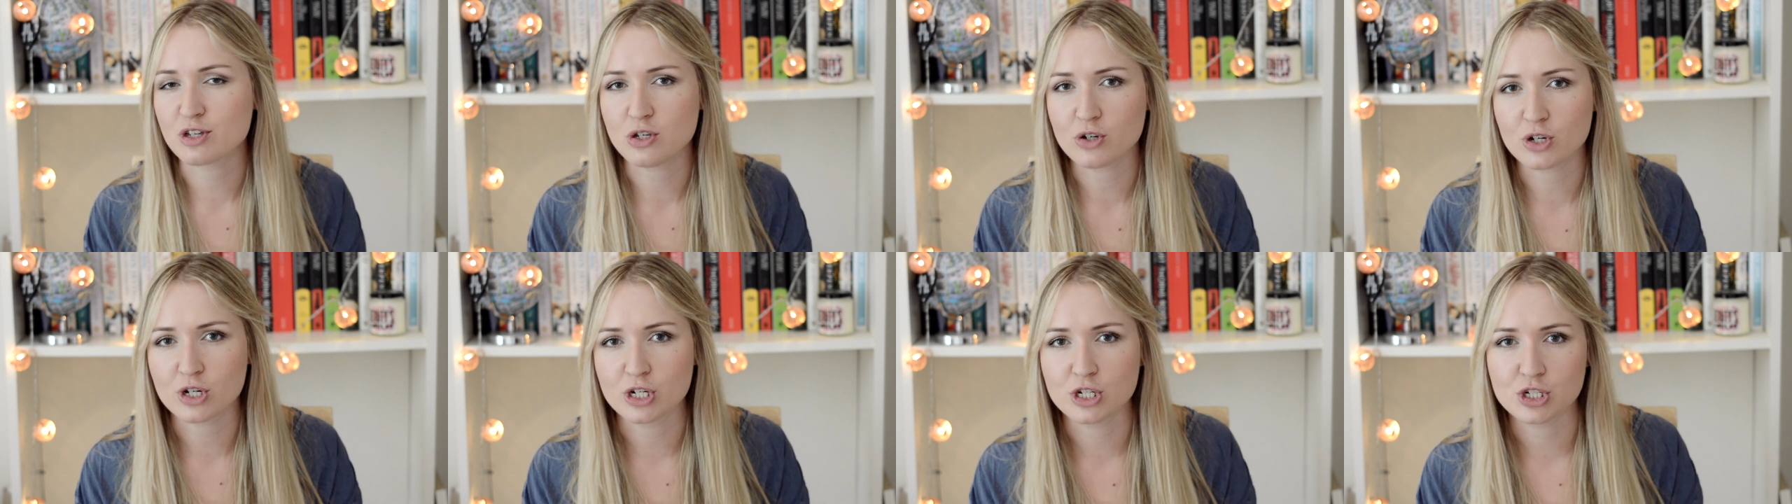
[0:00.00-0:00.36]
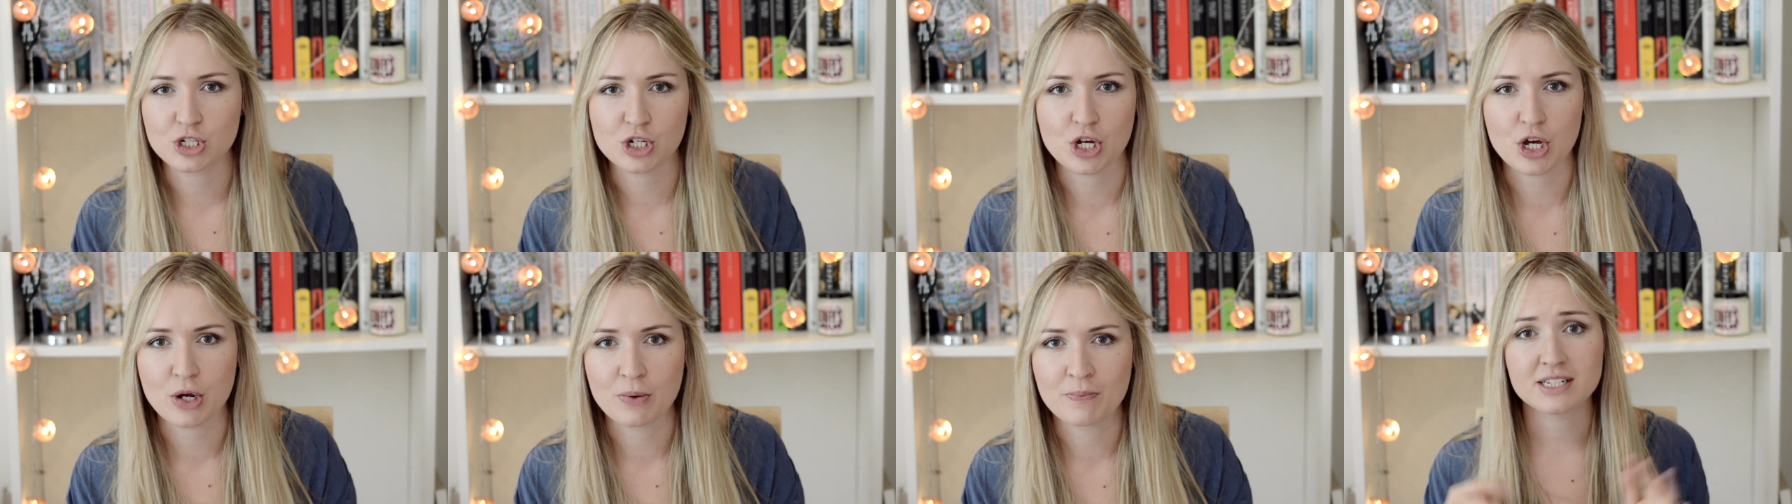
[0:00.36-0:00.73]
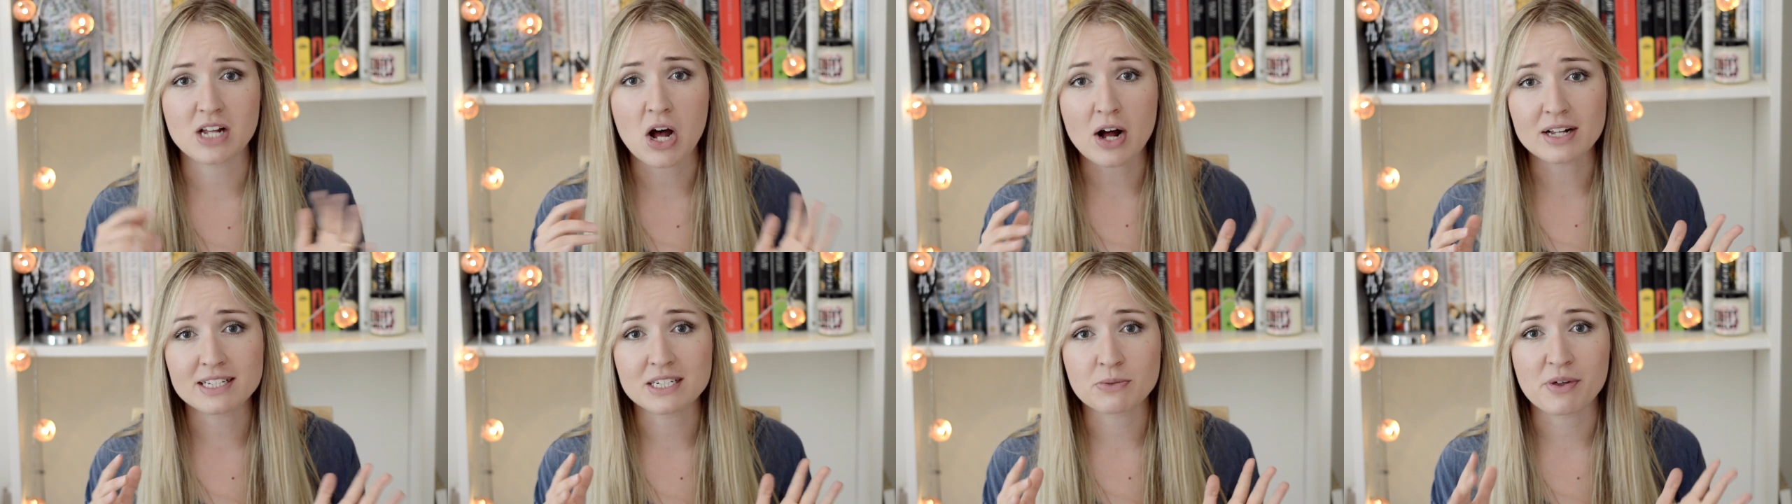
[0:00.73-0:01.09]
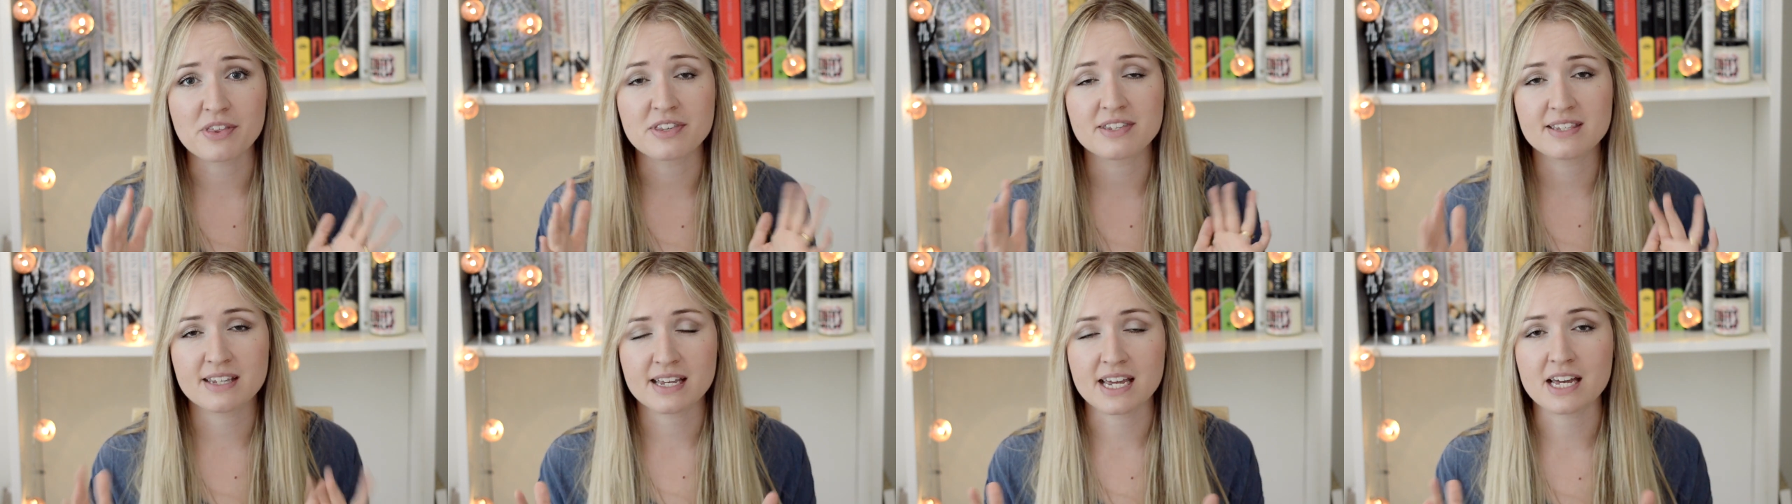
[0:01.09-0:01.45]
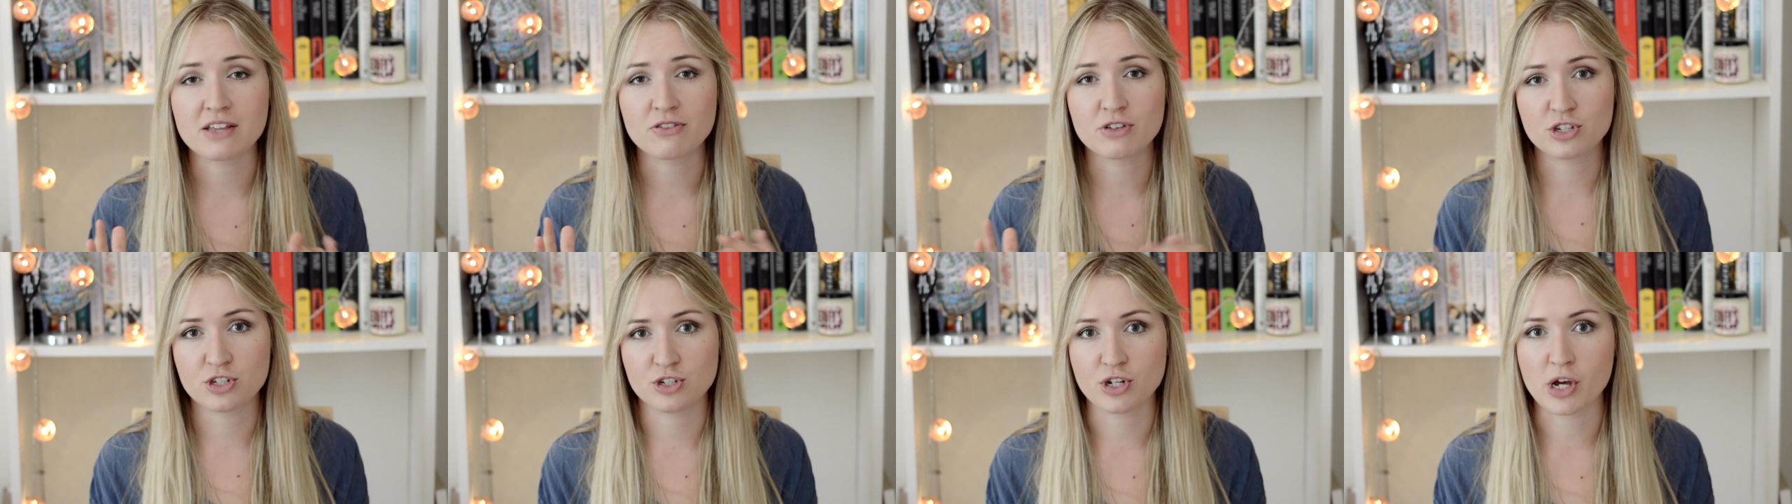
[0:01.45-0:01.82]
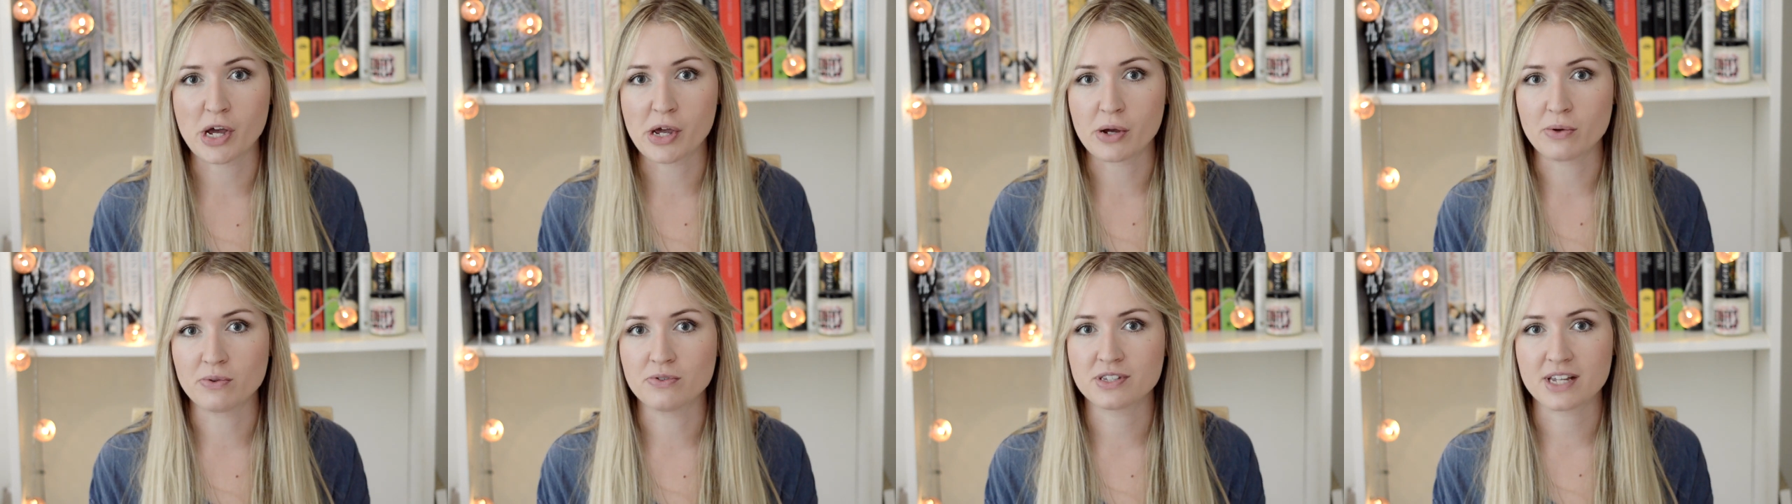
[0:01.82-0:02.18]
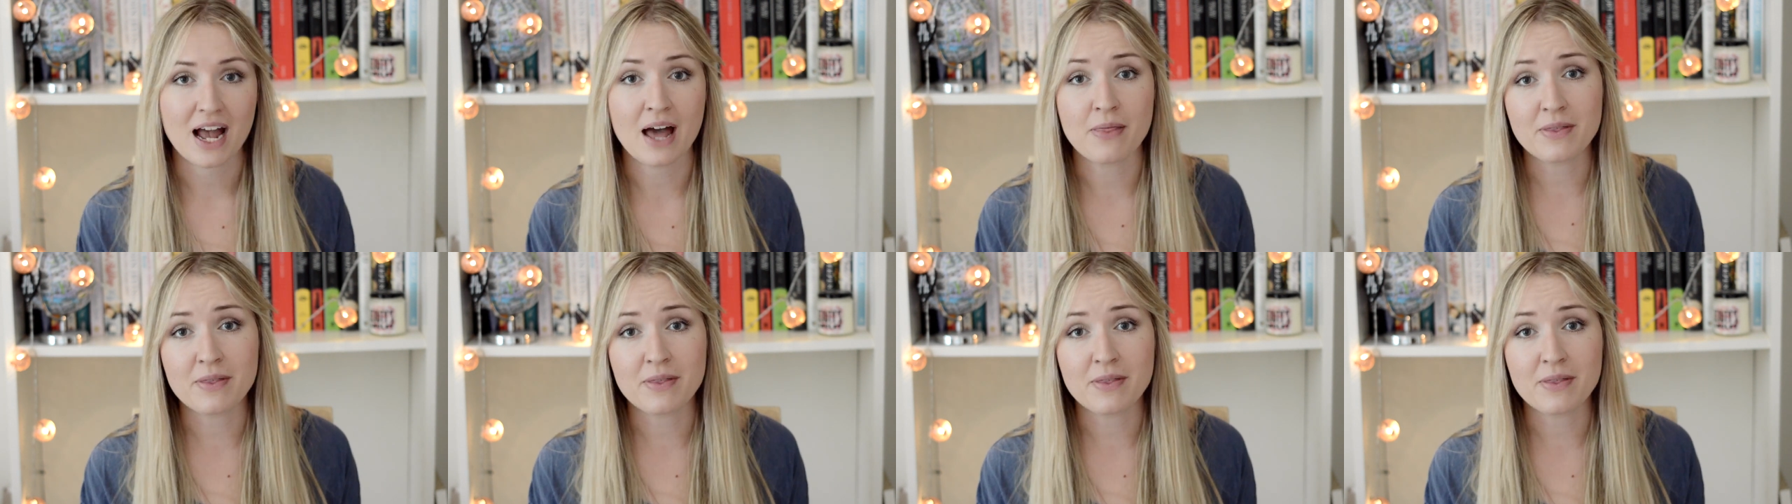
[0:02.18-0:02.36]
that you can do. Starting with seeing the stones,